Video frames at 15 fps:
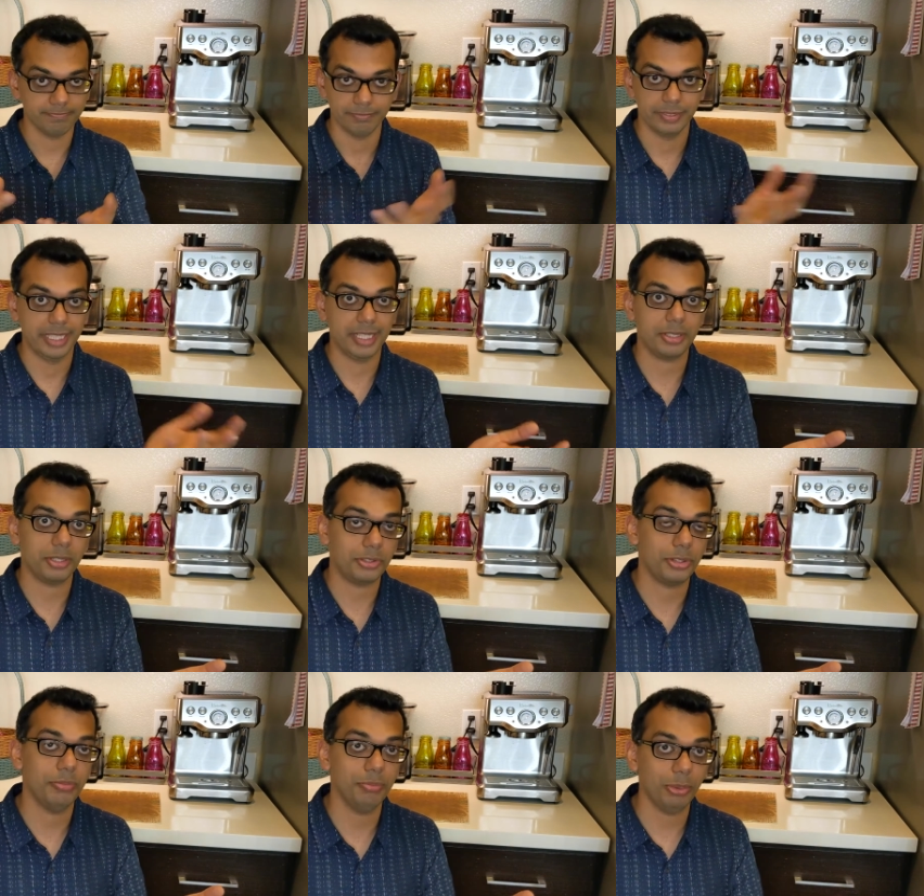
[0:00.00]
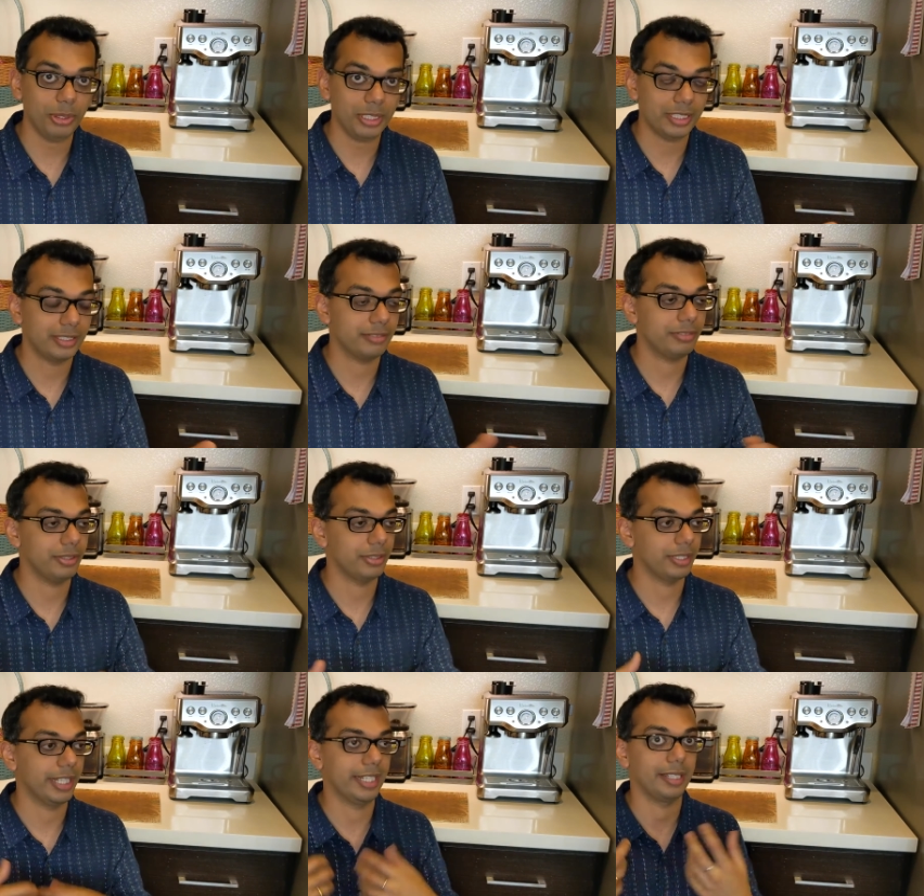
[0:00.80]
And that's also important
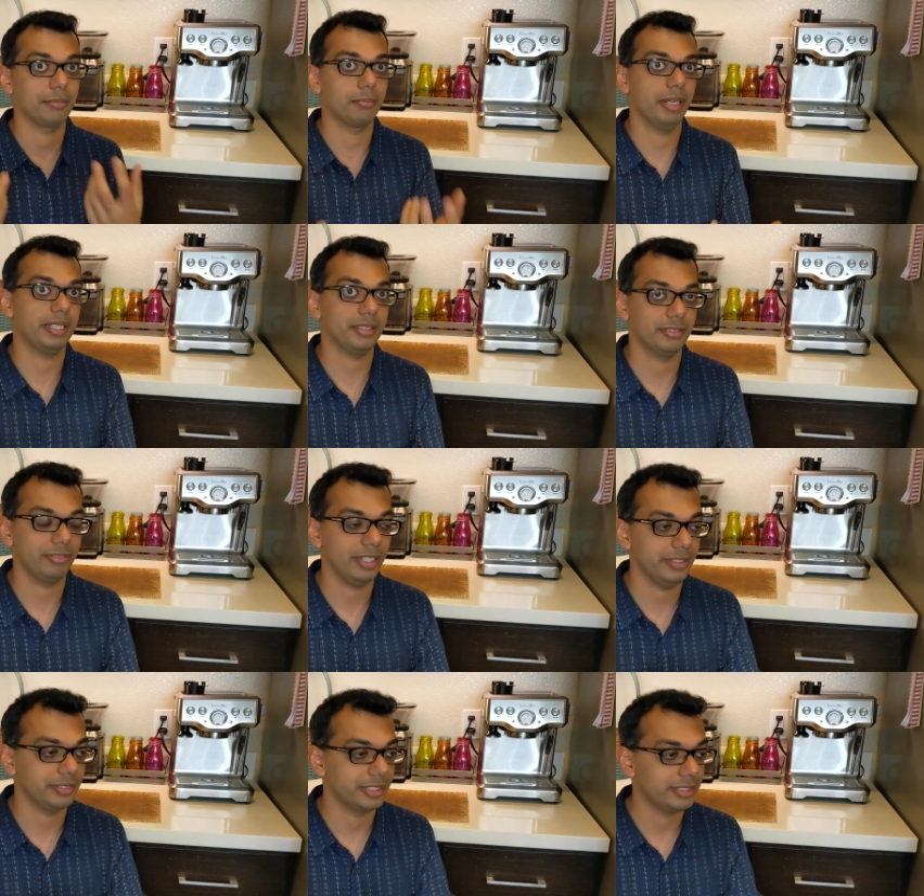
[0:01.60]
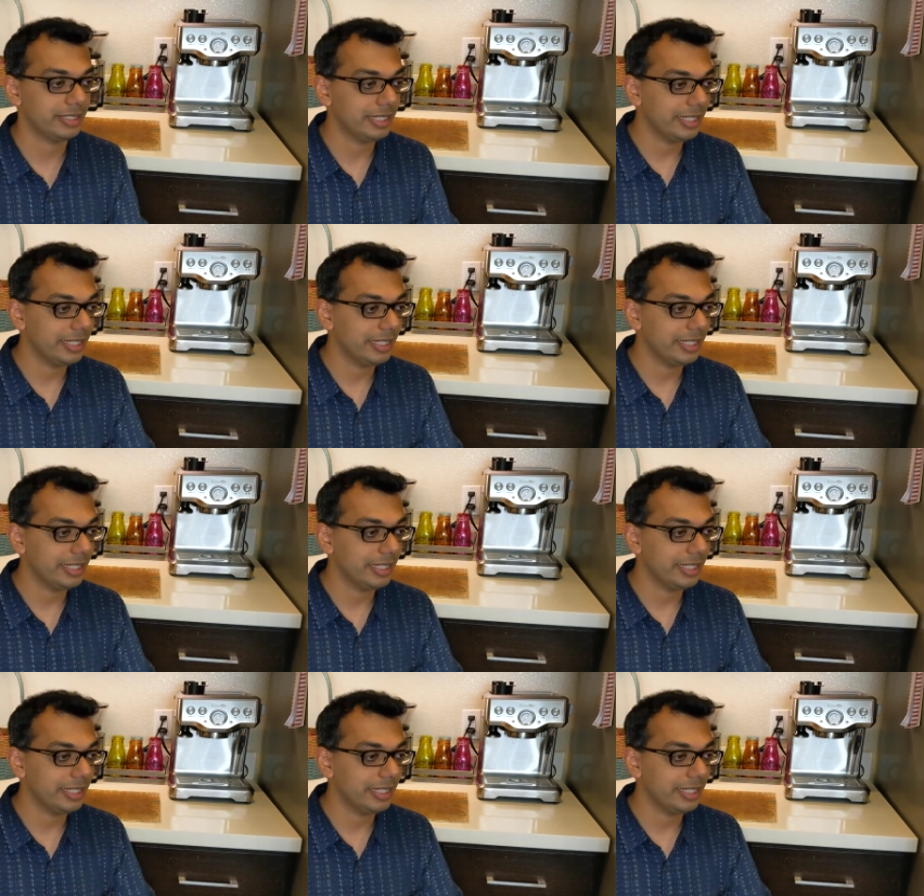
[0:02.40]
for getting better flavor.